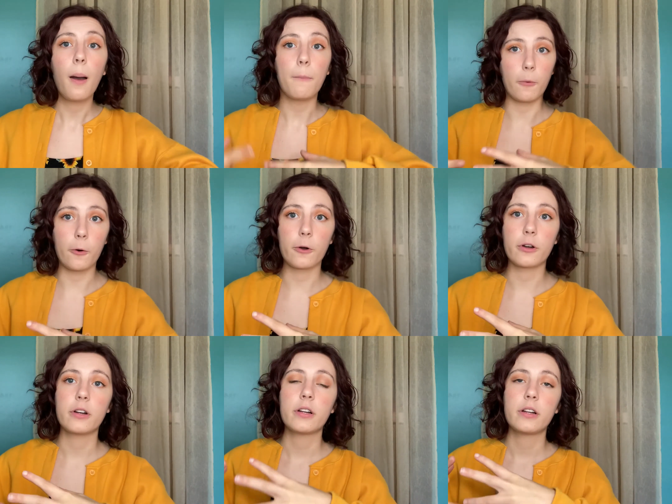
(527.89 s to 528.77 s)

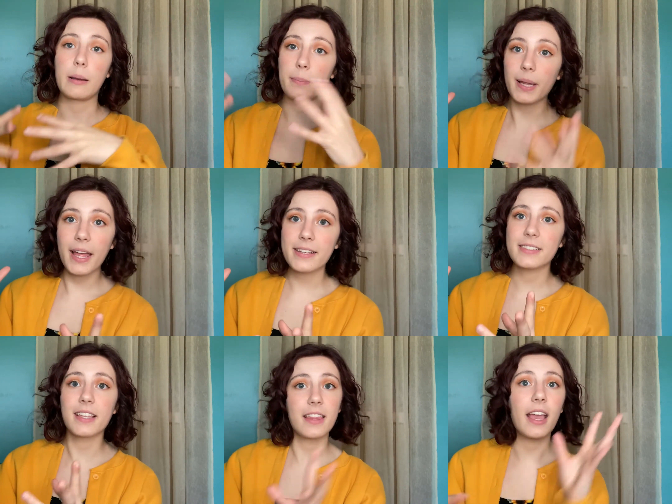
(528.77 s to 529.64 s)
more
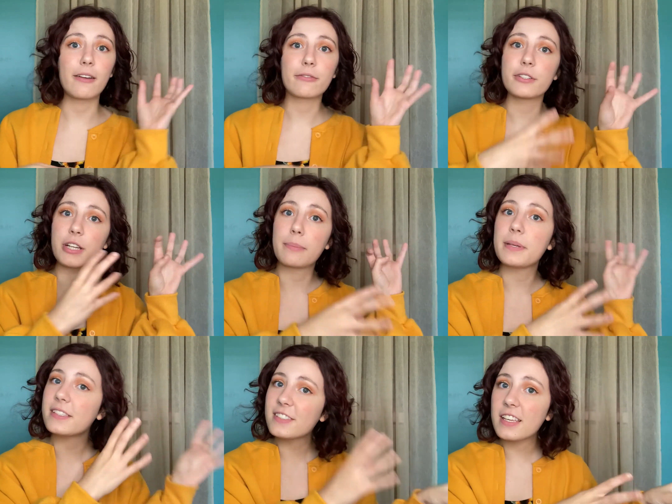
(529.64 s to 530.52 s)
complex than the average
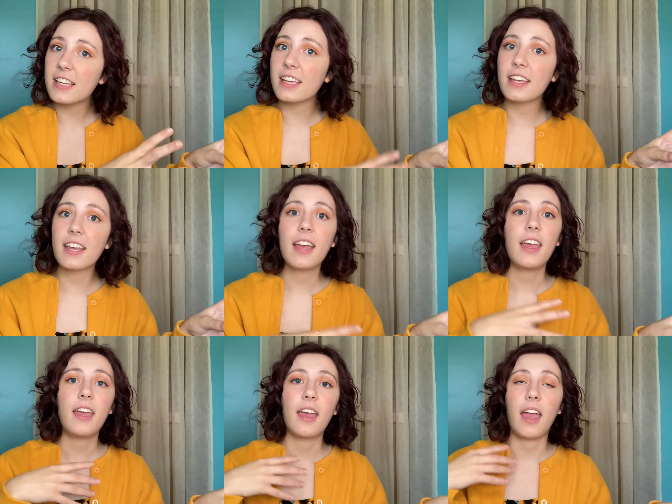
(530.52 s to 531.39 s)
NPC
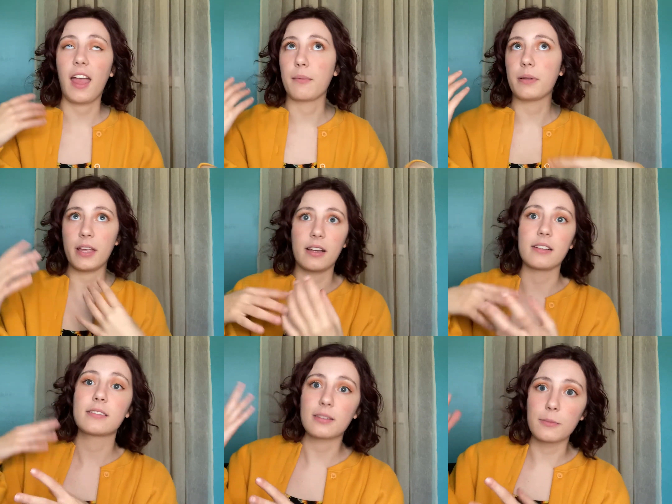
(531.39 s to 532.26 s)
and play
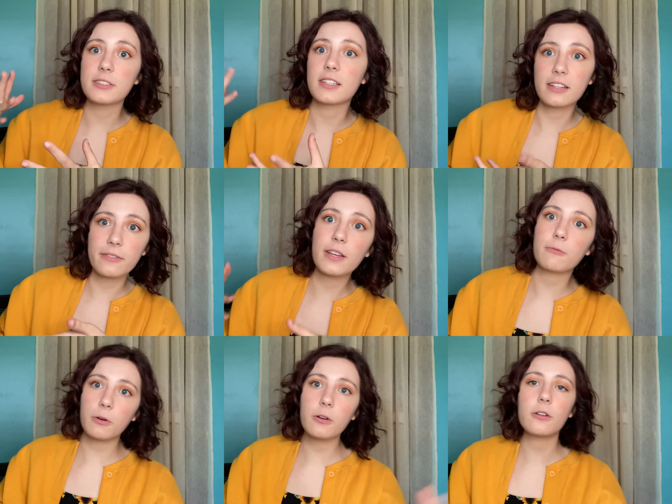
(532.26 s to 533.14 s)
a somewhat
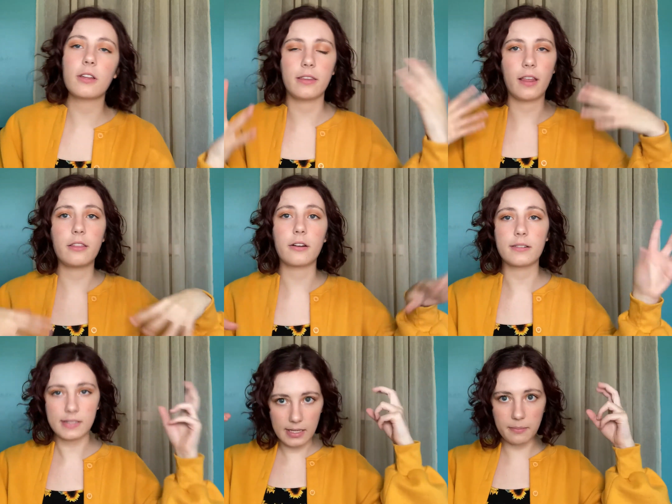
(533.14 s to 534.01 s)
significant role, and then they're a
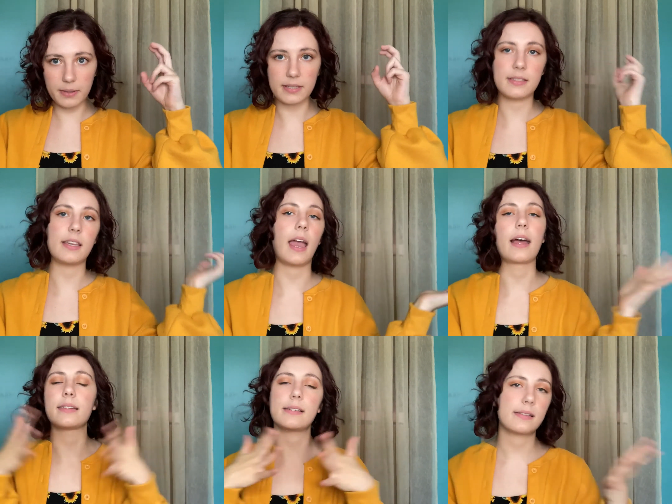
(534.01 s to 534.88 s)
DMPC,
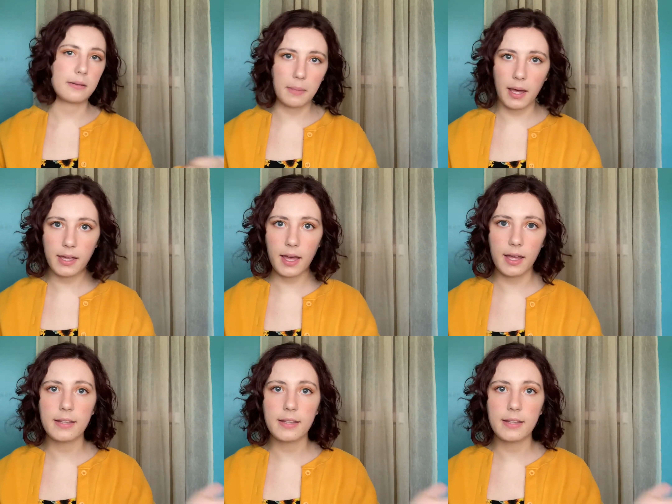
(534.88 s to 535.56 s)
at least in my